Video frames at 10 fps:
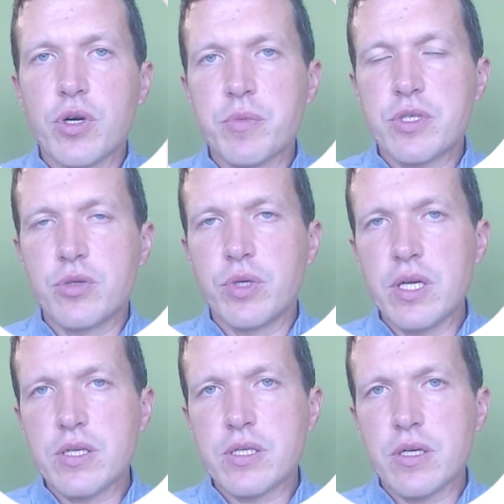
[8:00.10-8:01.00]
is 2
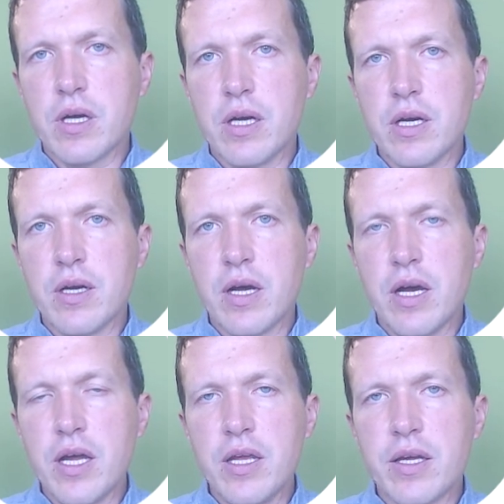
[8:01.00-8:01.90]
years,
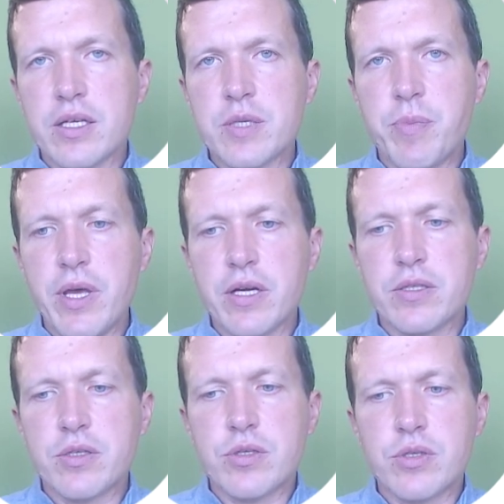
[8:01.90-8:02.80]
I
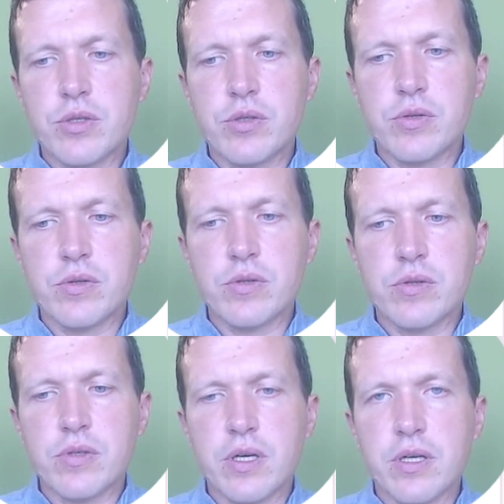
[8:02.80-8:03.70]
expect to
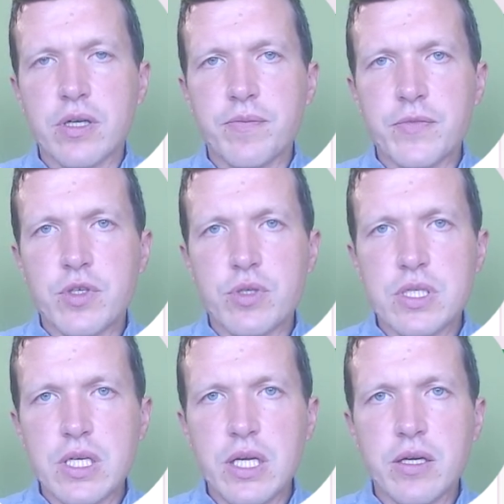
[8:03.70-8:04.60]

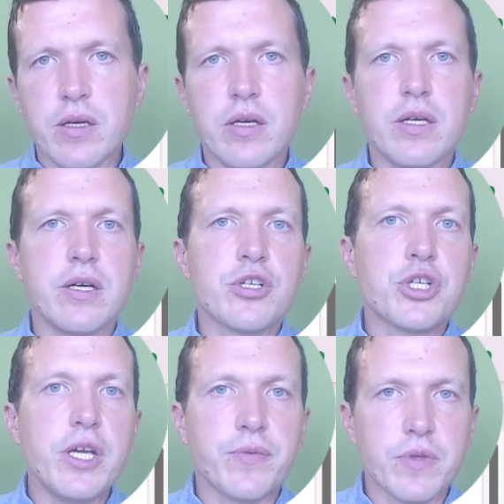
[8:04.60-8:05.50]
see a
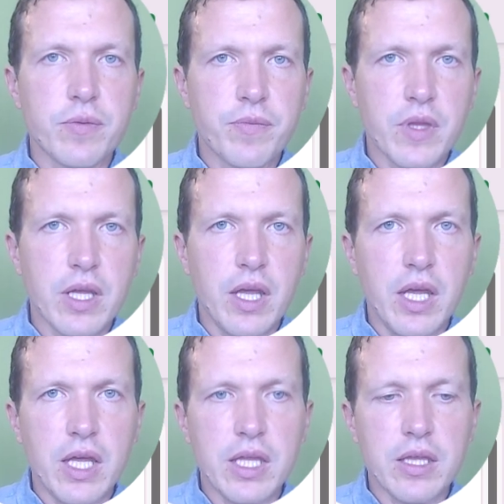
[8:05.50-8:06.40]
shift
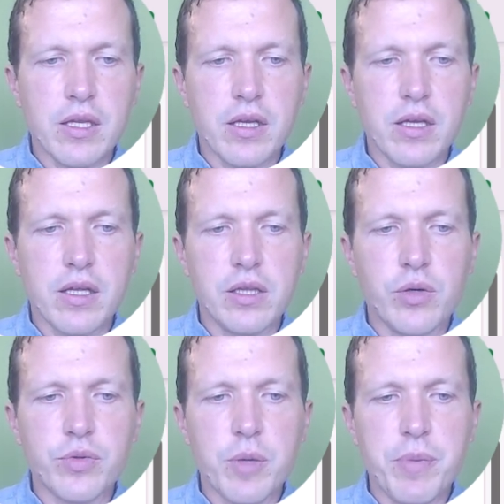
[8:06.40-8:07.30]
in
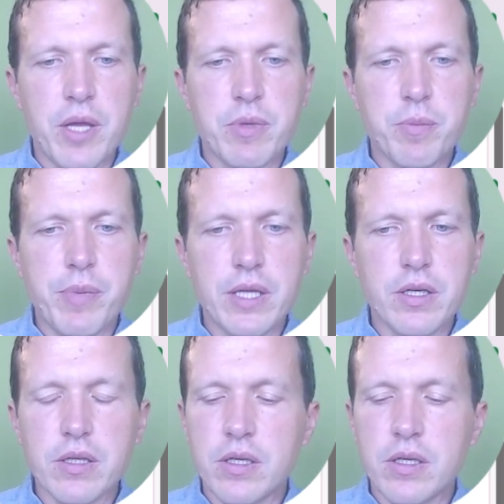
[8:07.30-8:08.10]
loan repayment pattern.